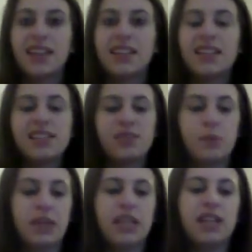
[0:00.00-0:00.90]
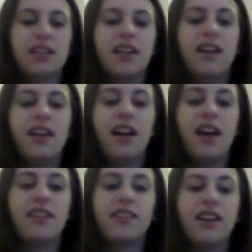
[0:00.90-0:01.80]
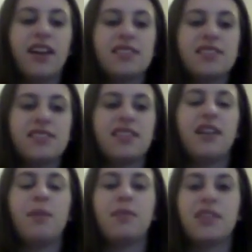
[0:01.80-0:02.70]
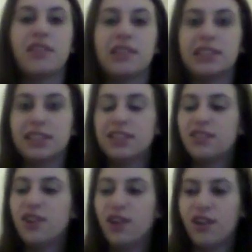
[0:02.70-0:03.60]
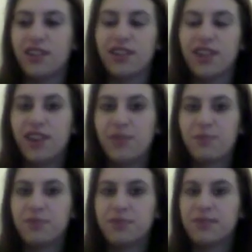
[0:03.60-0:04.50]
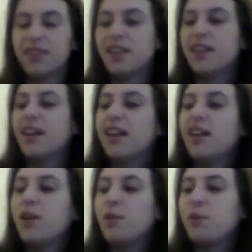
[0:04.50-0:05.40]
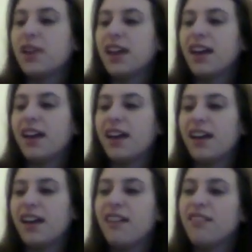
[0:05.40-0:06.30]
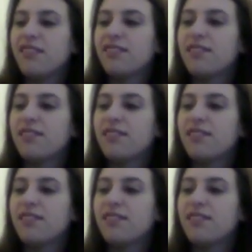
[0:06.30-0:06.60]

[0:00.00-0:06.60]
This week I've got some that are a little harder. We have